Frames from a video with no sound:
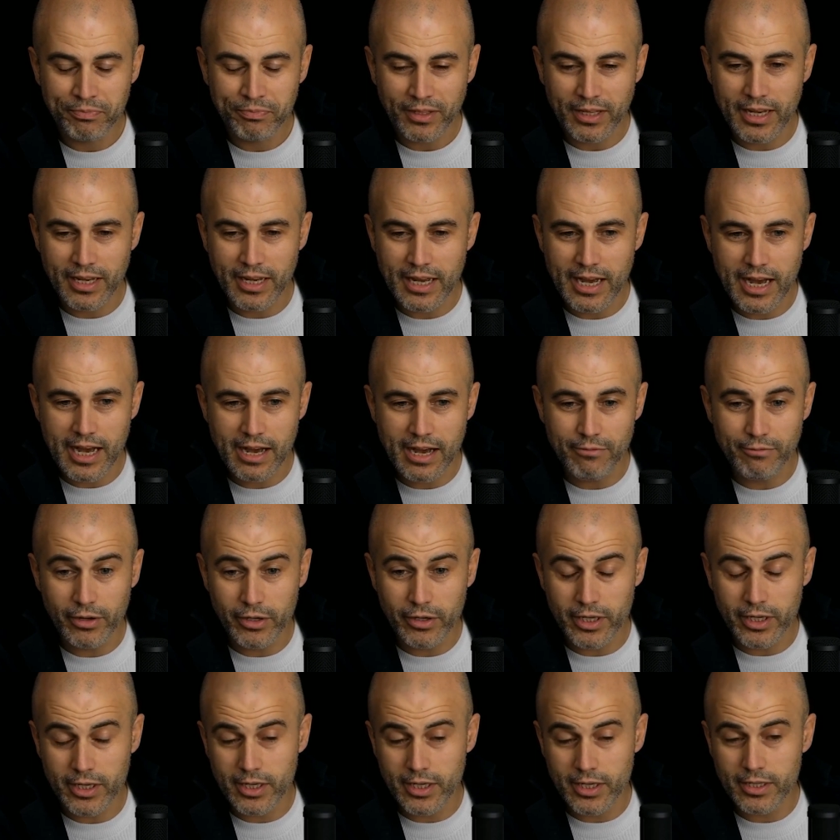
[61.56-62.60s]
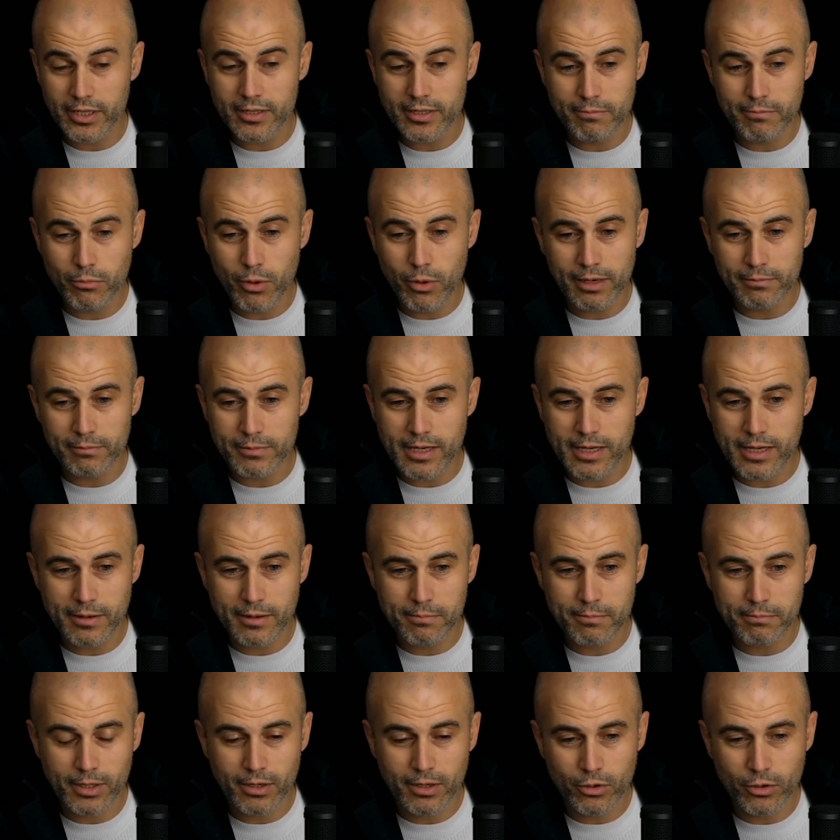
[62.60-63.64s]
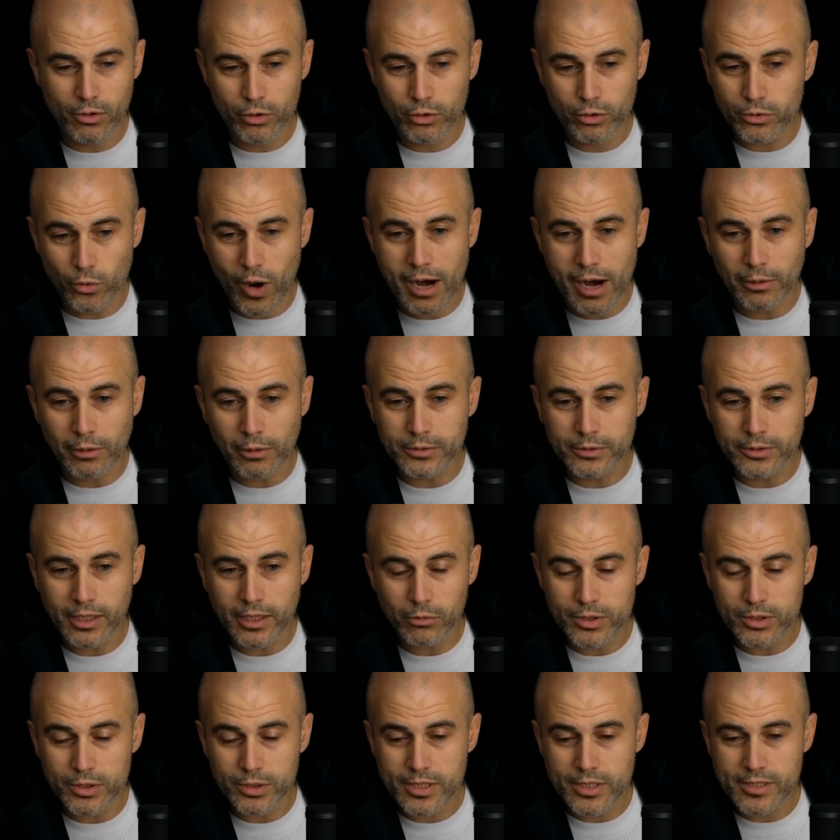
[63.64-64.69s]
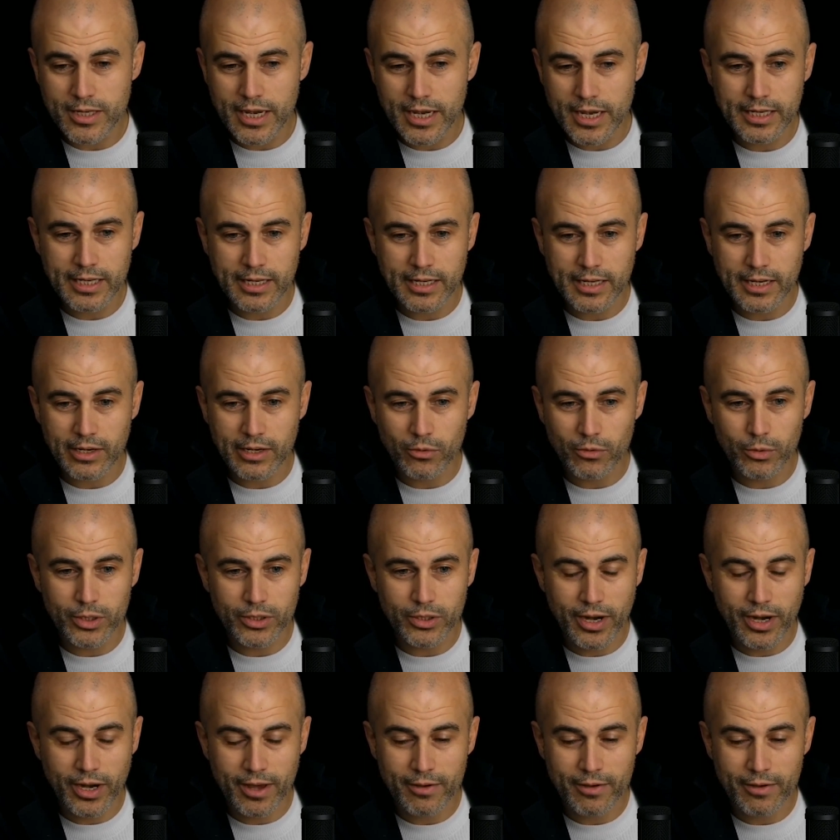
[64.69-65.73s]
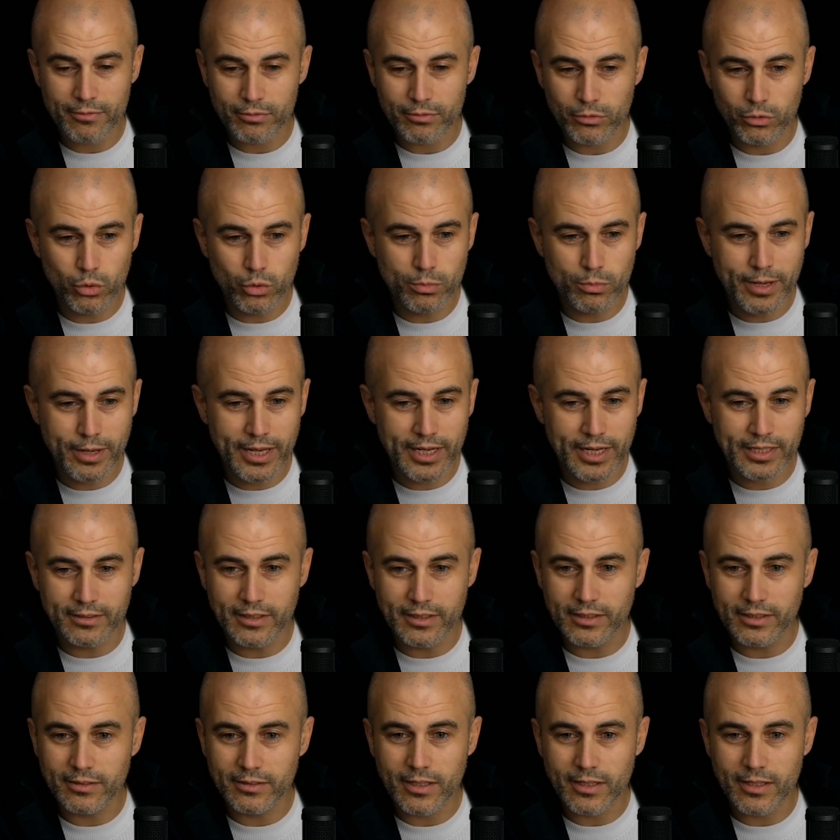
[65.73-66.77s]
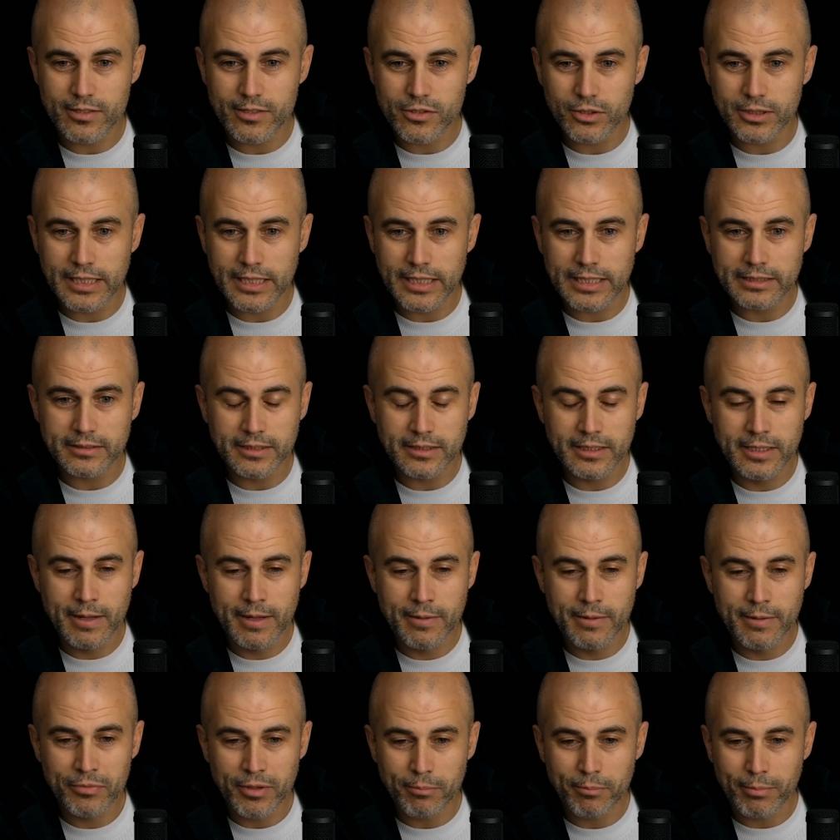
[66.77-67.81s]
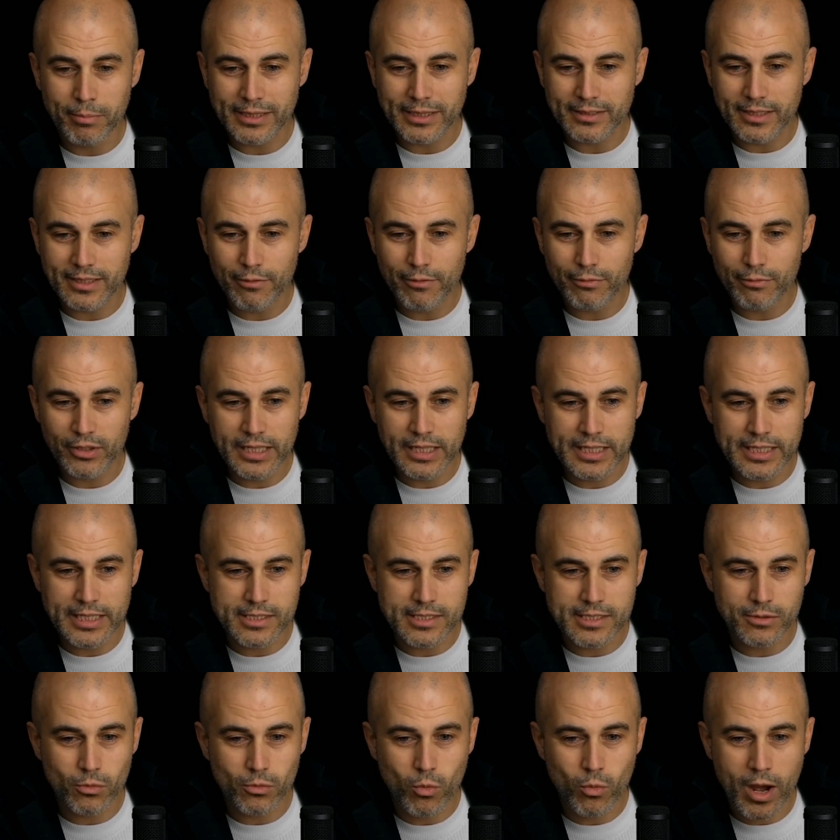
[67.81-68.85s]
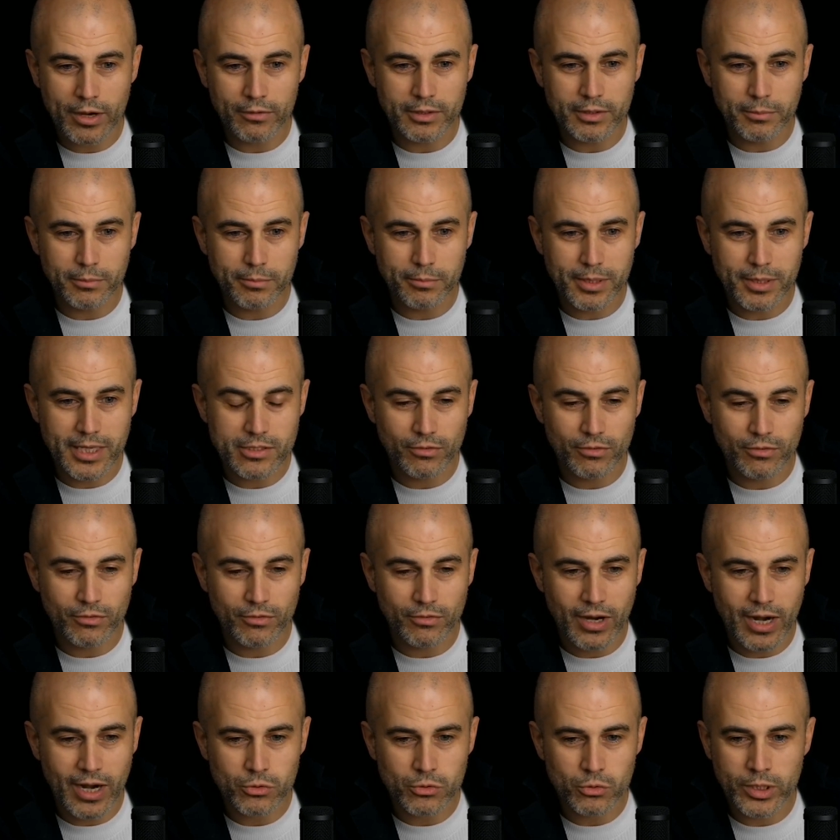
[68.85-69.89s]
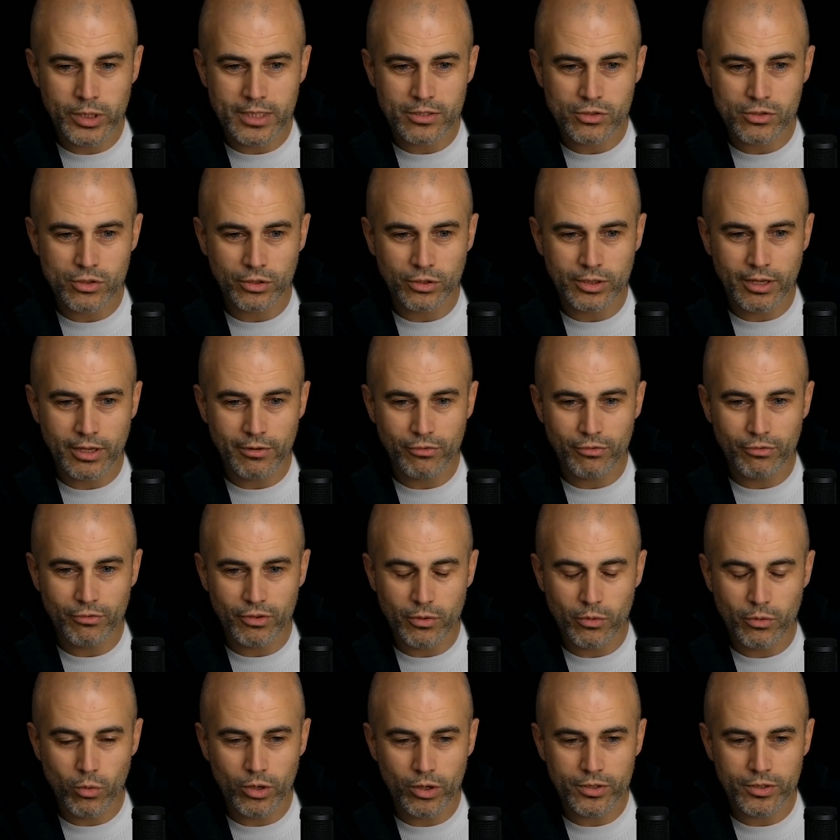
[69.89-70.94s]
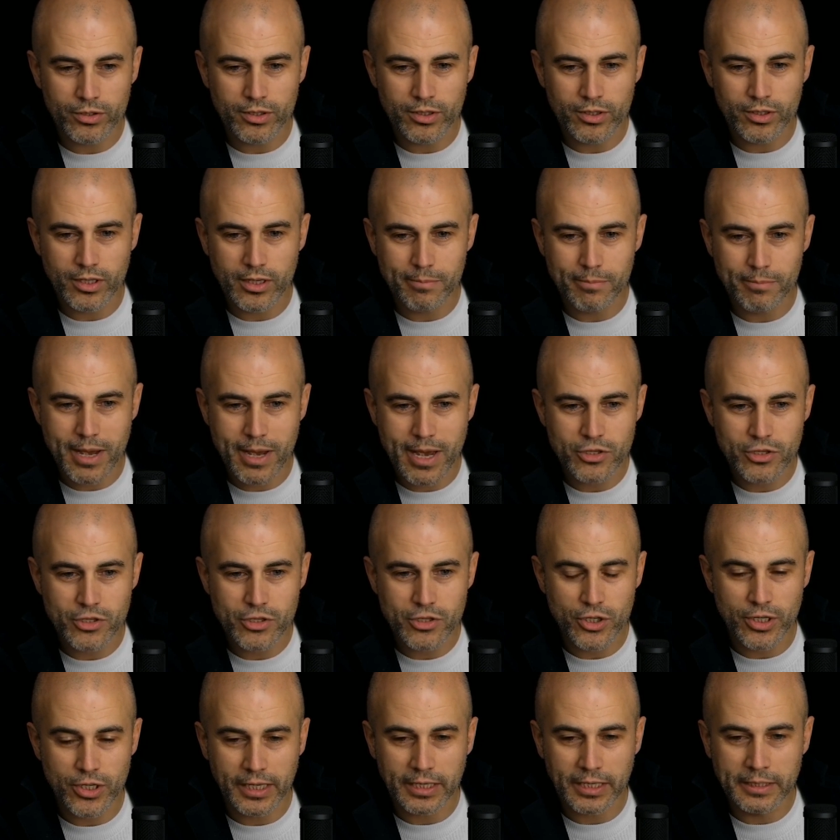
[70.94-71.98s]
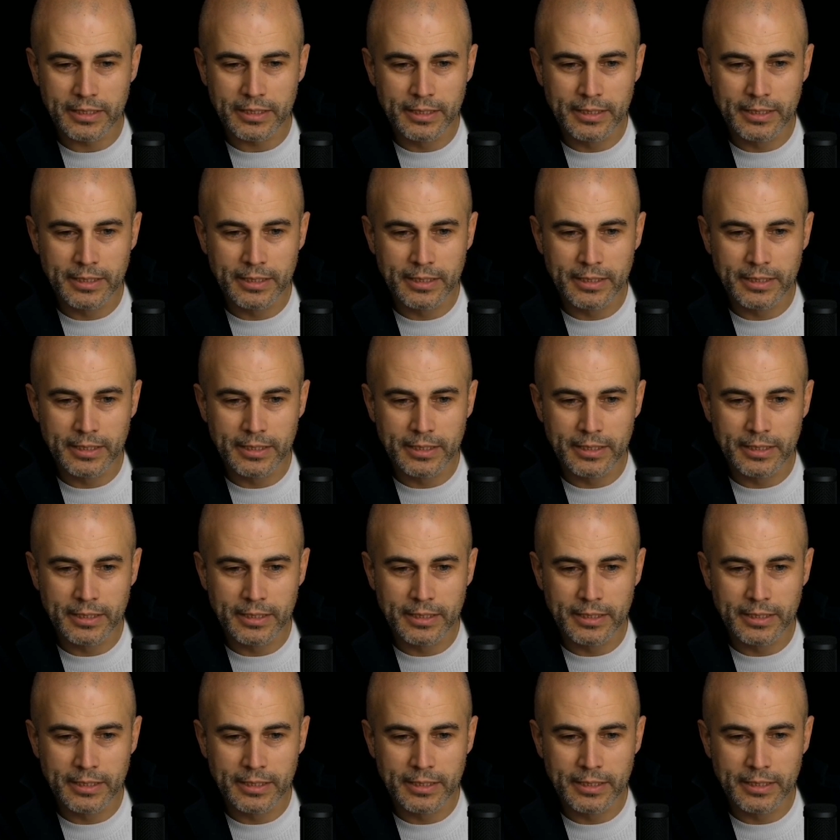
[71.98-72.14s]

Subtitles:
Very well, good round, I would say. We don't have too many details on that, but definitely it's one of the biggest of last week, so definitely worth mentioning.